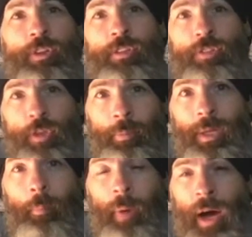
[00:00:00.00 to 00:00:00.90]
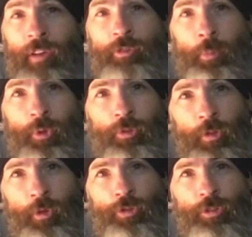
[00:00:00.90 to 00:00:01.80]
and this could be a possible
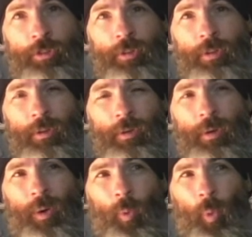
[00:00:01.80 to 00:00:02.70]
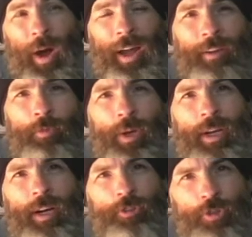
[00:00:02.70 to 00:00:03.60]
solution, why have we
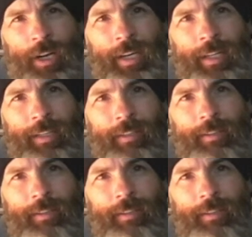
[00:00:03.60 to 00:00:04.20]
not tried it?